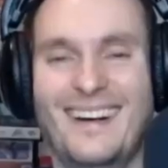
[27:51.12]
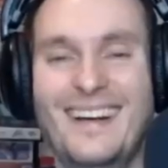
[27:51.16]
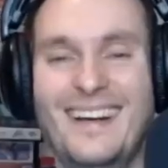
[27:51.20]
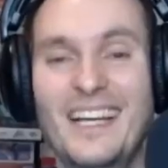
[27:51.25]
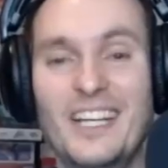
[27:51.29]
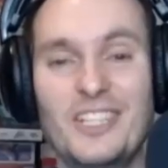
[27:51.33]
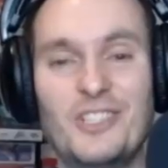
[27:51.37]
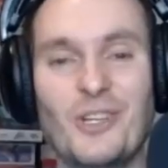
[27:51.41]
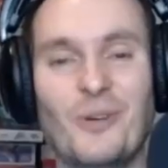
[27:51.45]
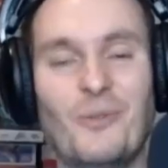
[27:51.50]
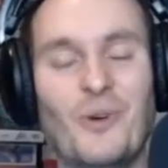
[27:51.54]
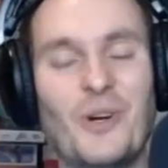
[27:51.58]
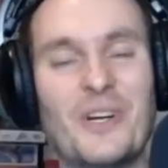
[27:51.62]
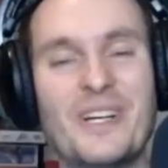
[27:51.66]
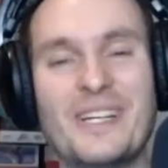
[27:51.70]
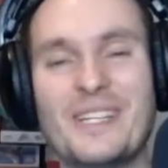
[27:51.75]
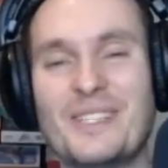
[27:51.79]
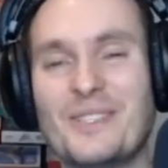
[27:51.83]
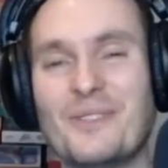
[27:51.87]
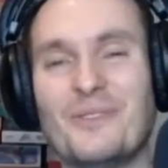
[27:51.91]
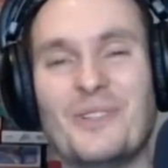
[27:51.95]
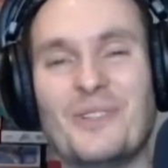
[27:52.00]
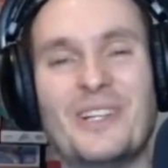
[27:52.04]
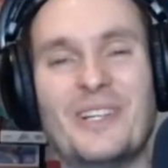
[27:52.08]
uh, don't
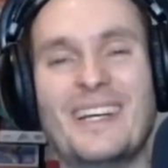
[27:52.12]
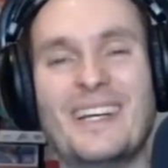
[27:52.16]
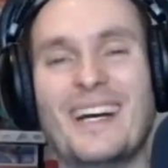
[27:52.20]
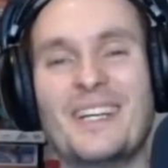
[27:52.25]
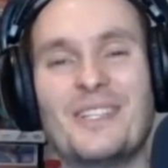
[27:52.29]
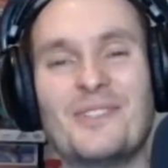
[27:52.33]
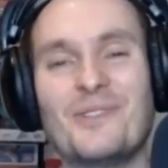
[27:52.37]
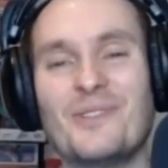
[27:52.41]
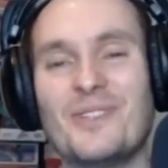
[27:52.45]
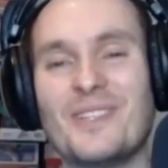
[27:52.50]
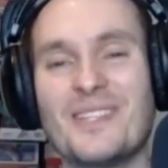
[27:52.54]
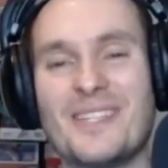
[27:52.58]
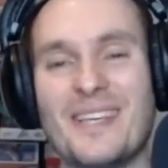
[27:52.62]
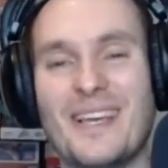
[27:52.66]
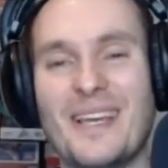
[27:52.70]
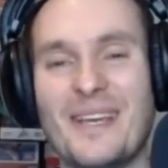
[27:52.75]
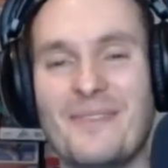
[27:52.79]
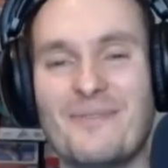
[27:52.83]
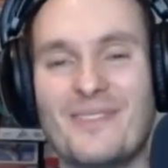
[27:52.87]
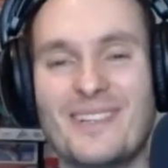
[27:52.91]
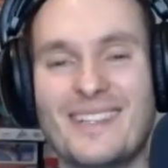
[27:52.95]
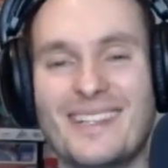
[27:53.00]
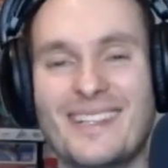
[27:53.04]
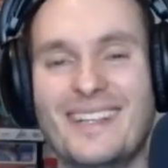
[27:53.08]
worry, uh, don't worry. I do the
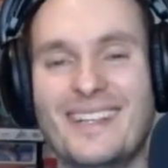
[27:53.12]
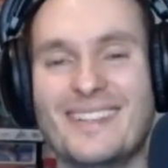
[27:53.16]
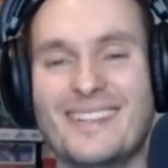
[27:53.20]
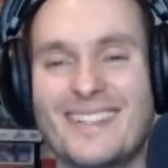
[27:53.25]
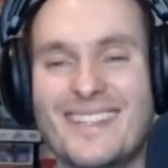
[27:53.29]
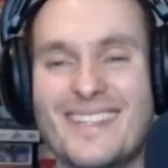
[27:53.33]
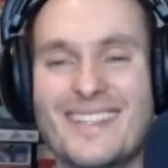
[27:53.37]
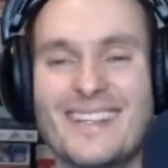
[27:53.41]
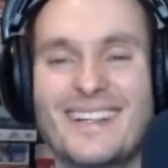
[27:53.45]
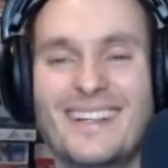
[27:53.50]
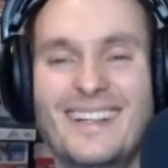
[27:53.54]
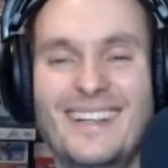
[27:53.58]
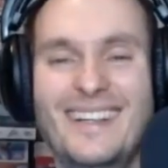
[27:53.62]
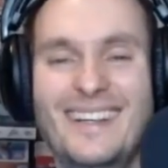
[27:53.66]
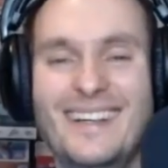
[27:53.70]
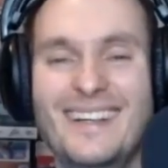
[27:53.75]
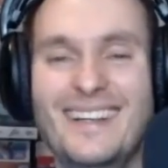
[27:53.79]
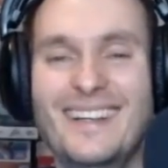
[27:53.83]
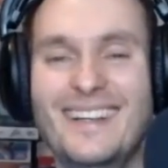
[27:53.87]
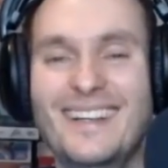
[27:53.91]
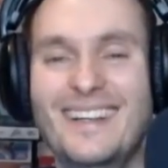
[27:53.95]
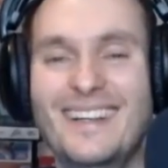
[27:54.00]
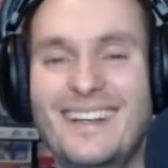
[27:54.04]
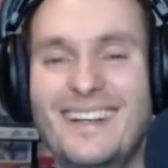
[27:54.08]
same.
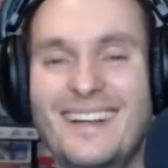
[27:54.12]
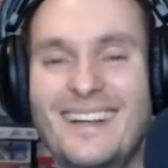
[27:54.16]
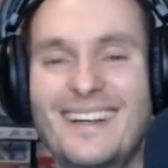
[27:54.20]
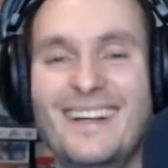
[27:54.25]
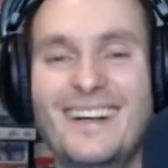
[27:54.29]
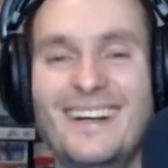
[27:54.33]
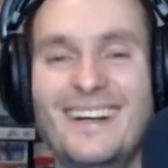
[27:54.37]
I